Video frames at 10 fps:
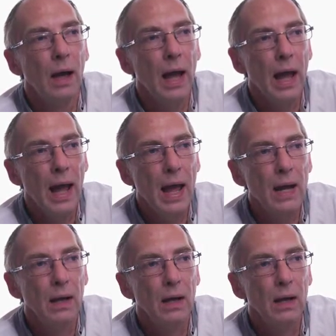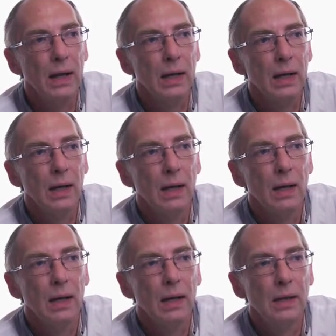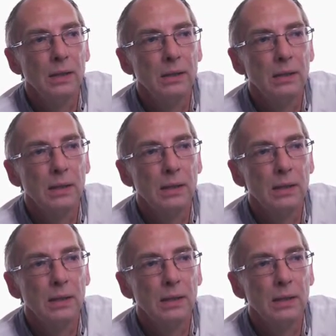hairline is